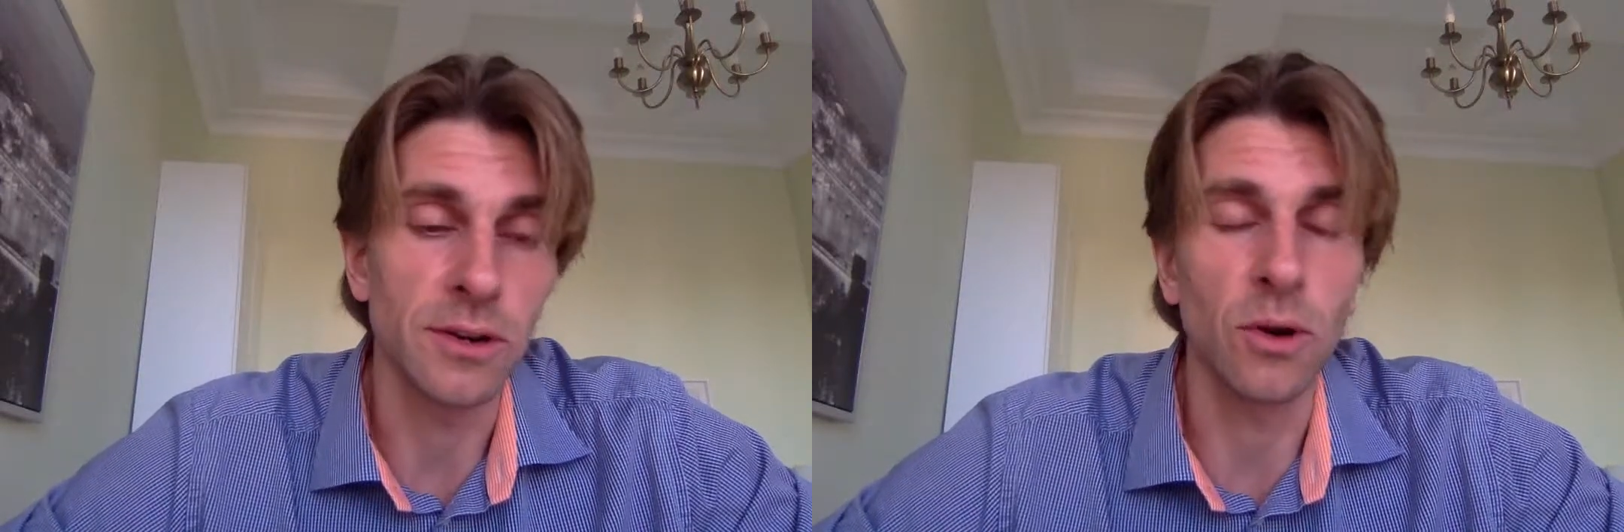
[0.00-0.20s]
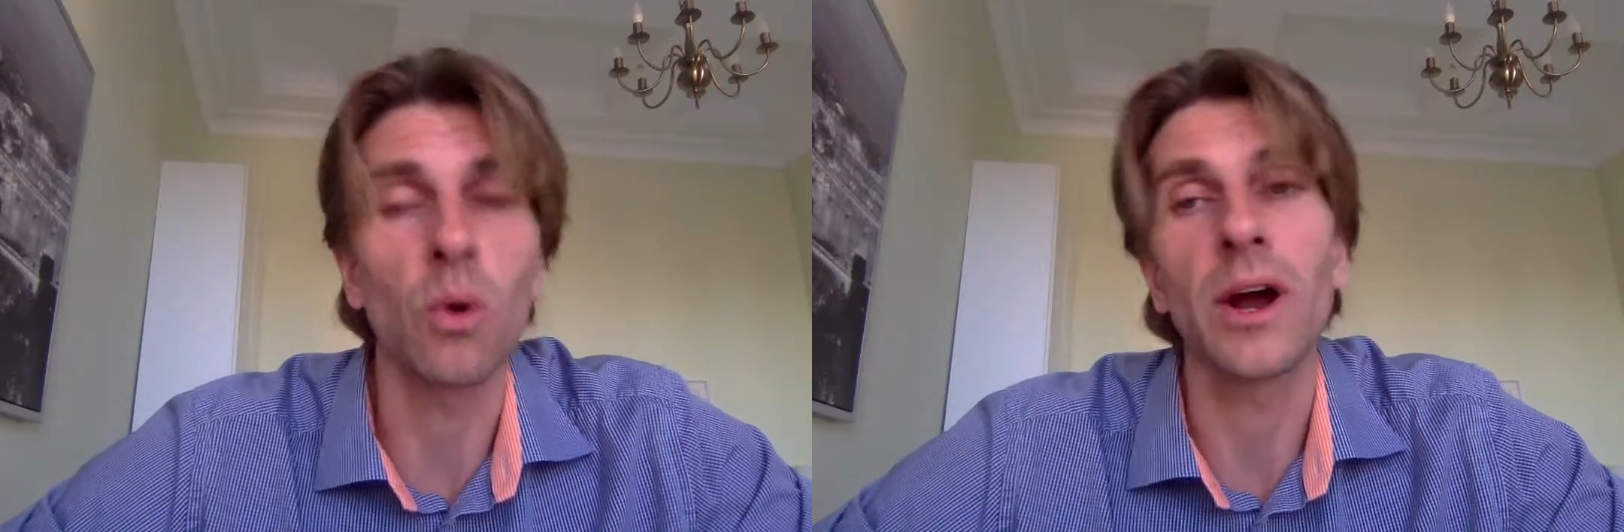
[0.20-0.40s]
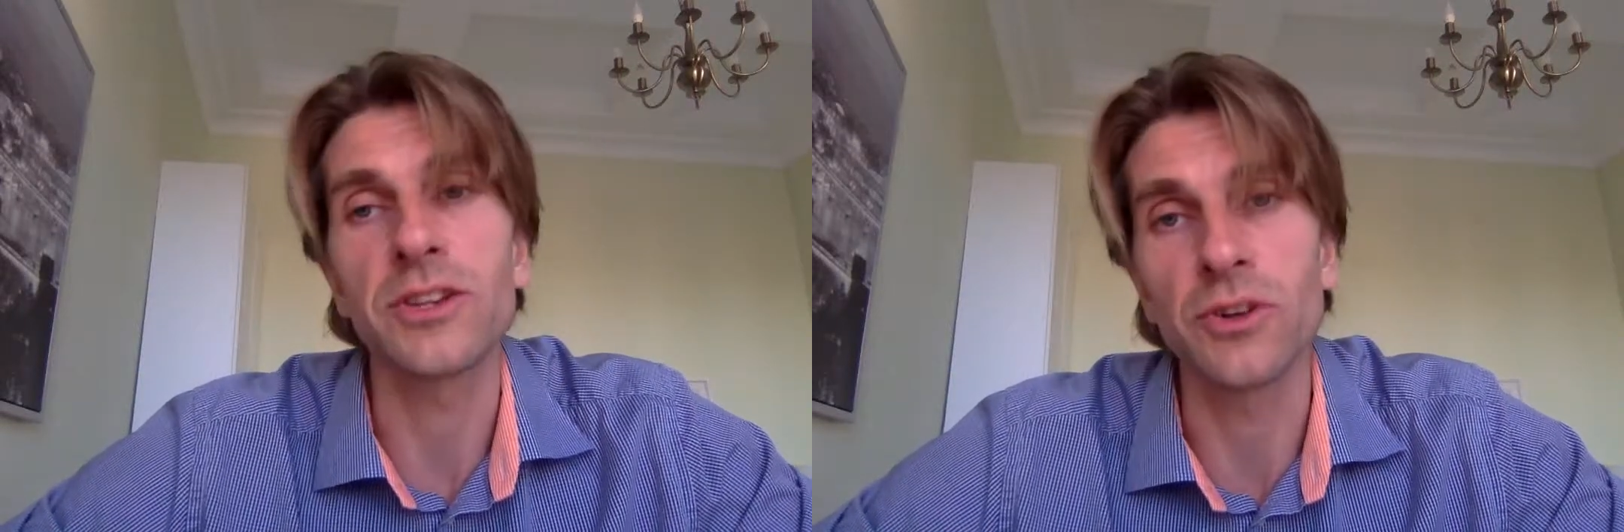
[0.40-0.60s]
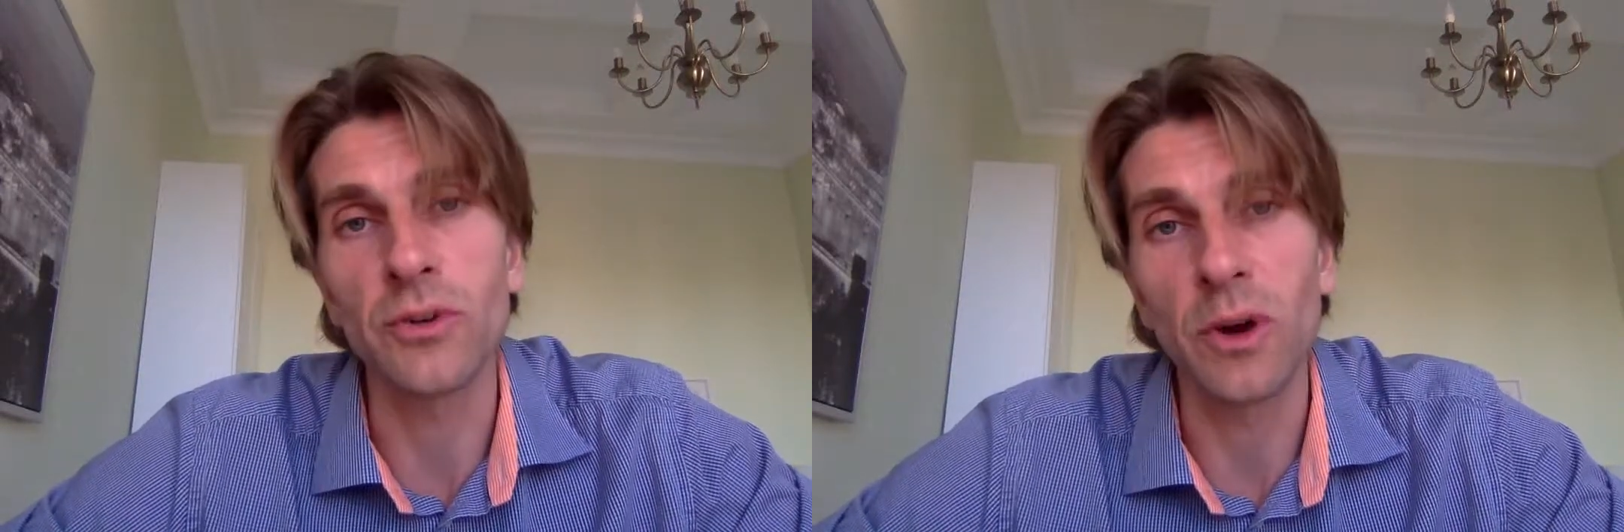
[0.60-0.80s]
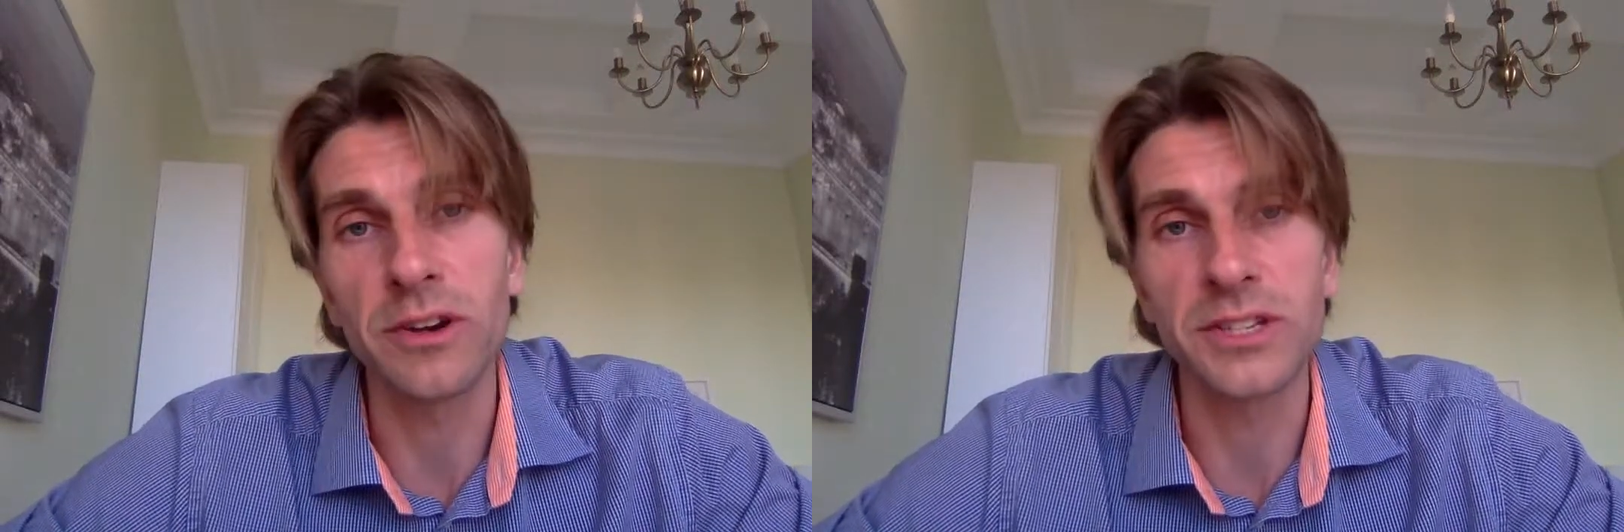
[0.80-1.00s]
or I should
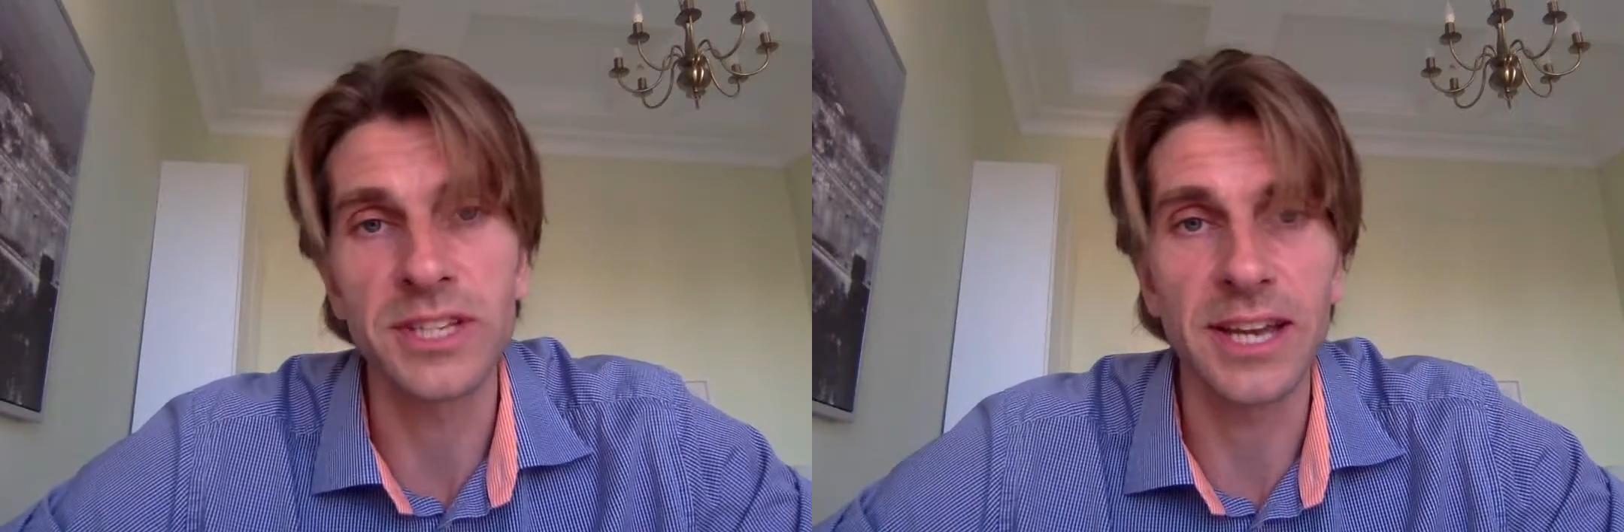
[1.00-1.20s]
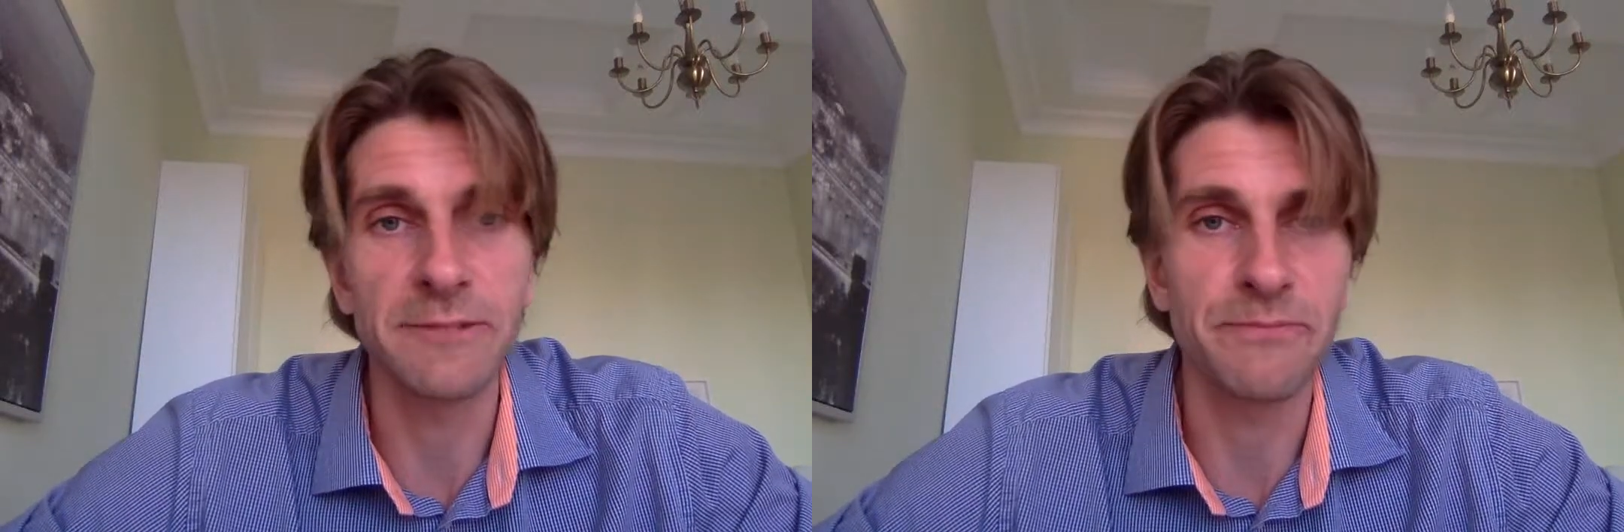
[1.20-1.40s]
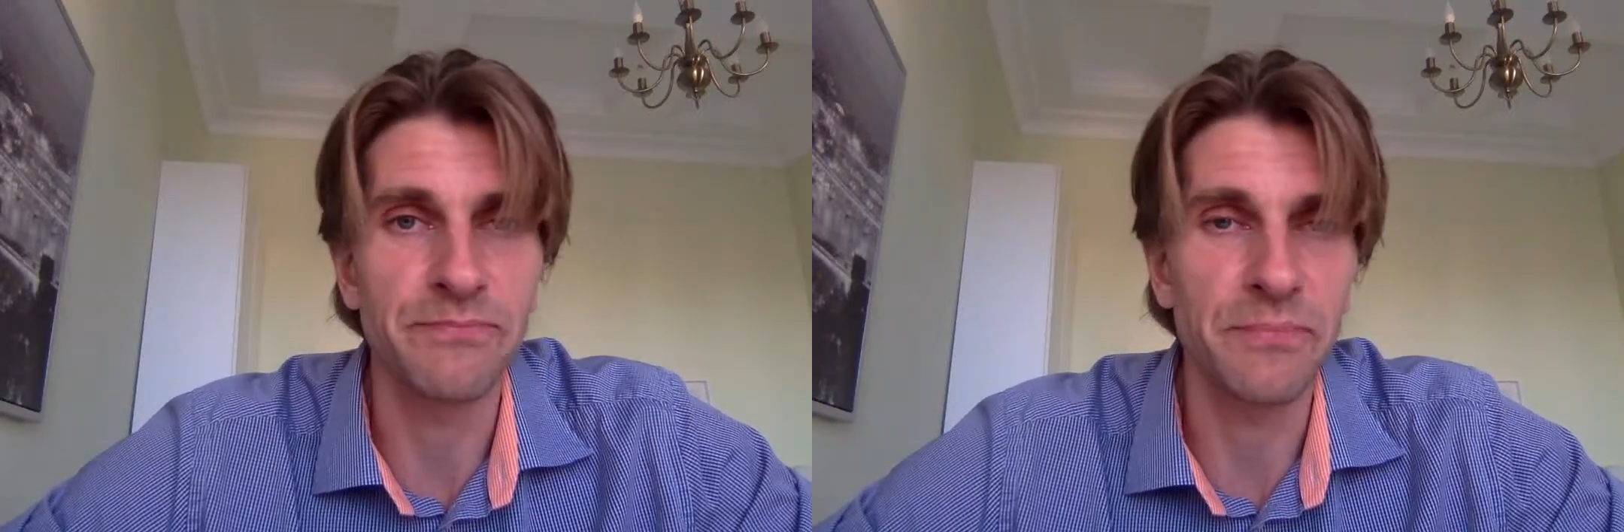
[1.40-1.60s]
rather say